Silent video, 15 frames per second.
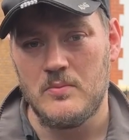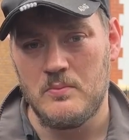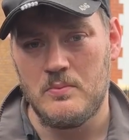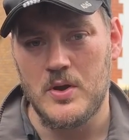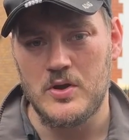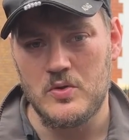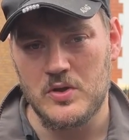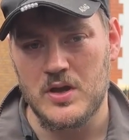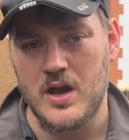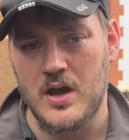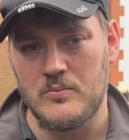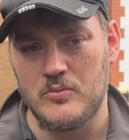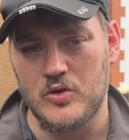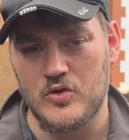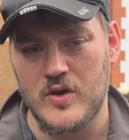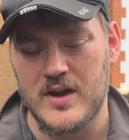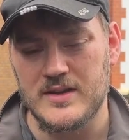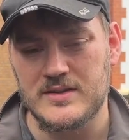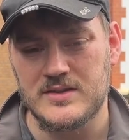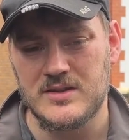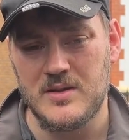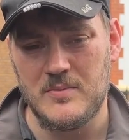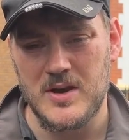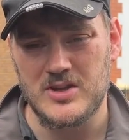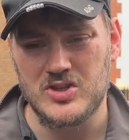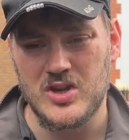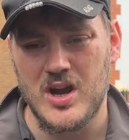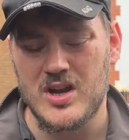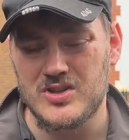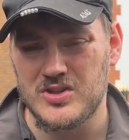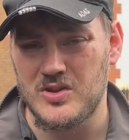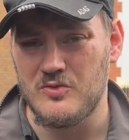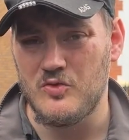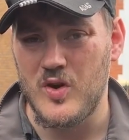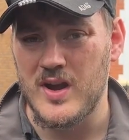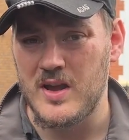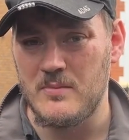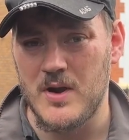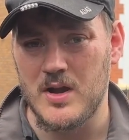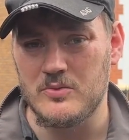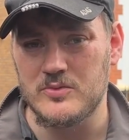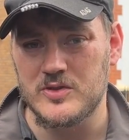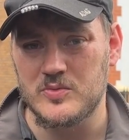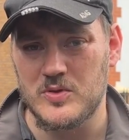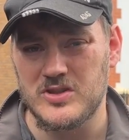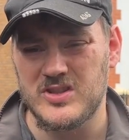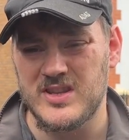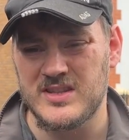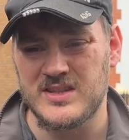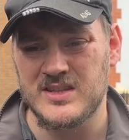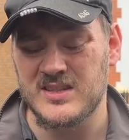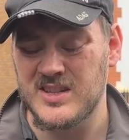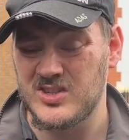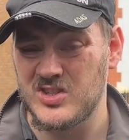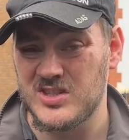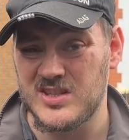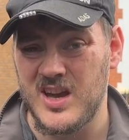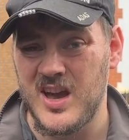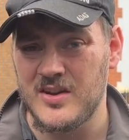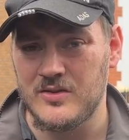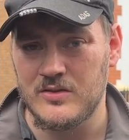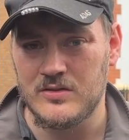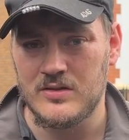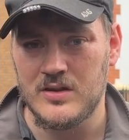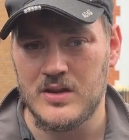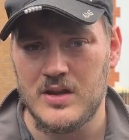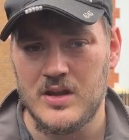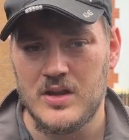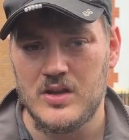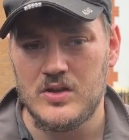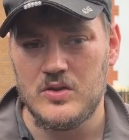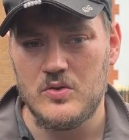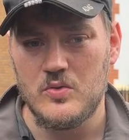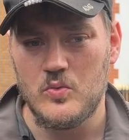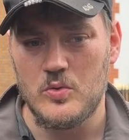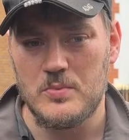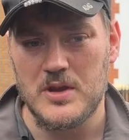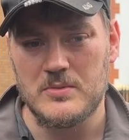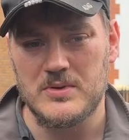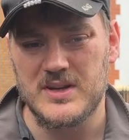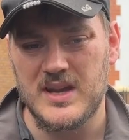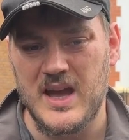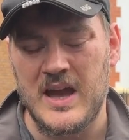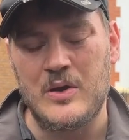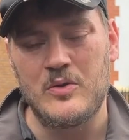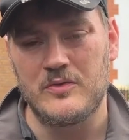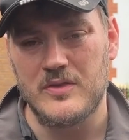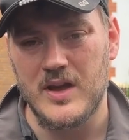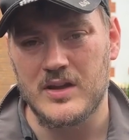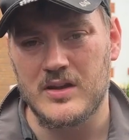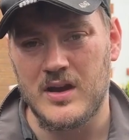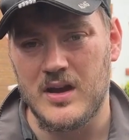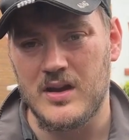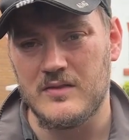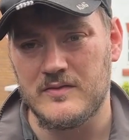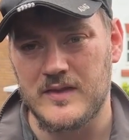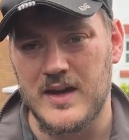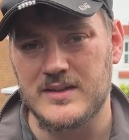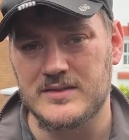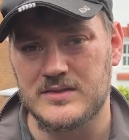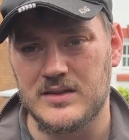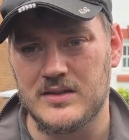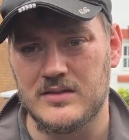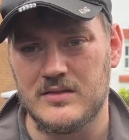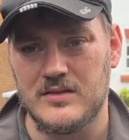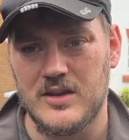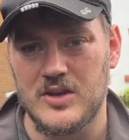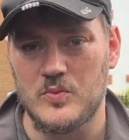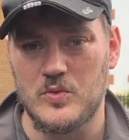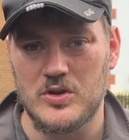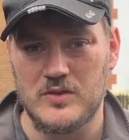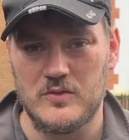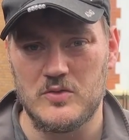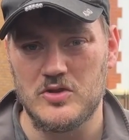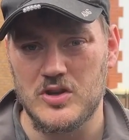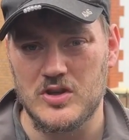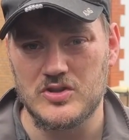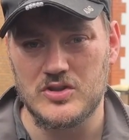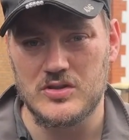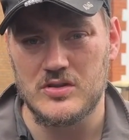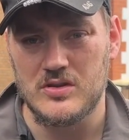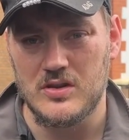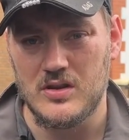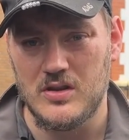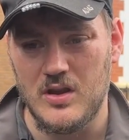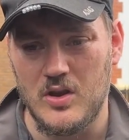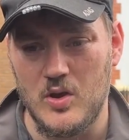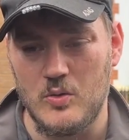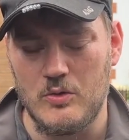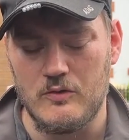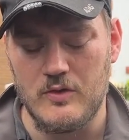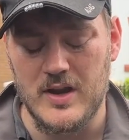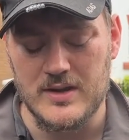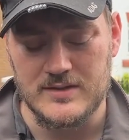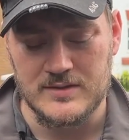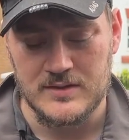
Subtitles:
but you can progress. And by charging the right amounts, which this discussion started on, you would be able to get out of that car faster than you would if you were charging the lower rates.